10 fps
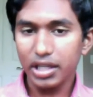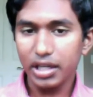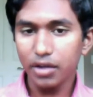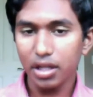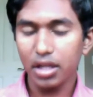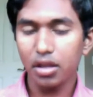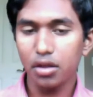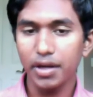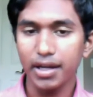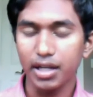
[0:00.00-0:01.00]
use
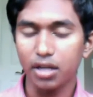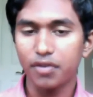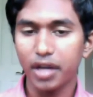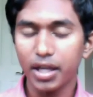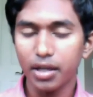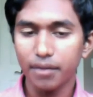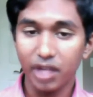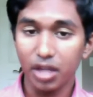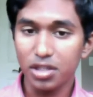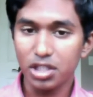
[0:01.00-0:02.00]
S3 and identify,
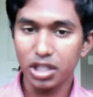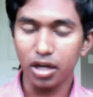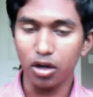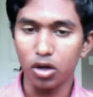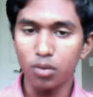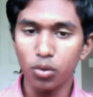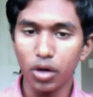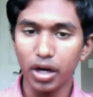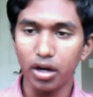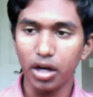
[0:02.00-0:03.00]
especially at home,
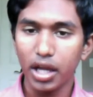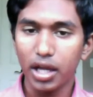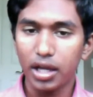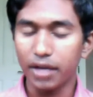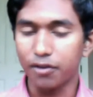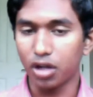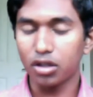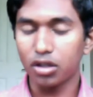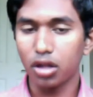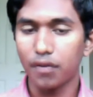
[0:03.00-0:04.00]
where if the
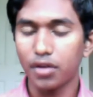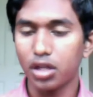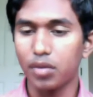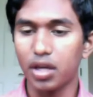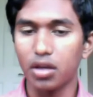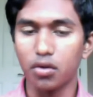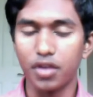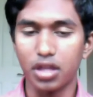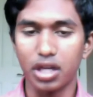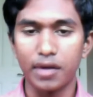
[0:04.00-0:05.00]
doctor's office you may do a
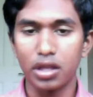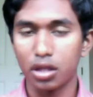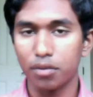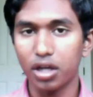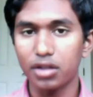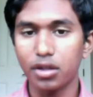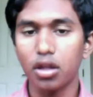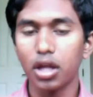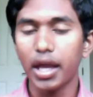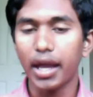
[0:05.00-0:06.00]
visit every 6 months,
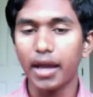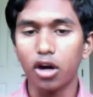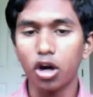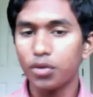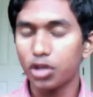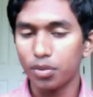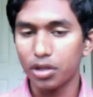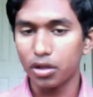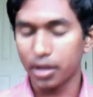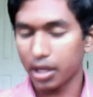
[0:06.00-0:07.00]
at home you could be
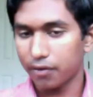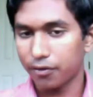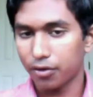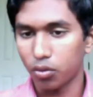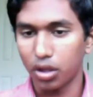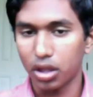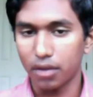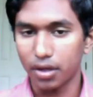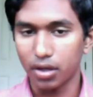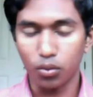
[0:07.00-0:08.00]
looking at it for once
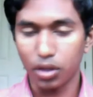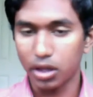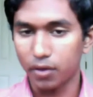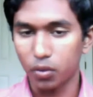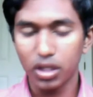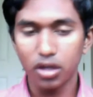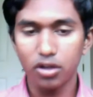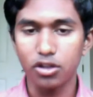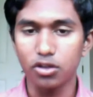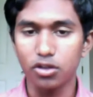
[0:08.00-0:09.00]
every week or two,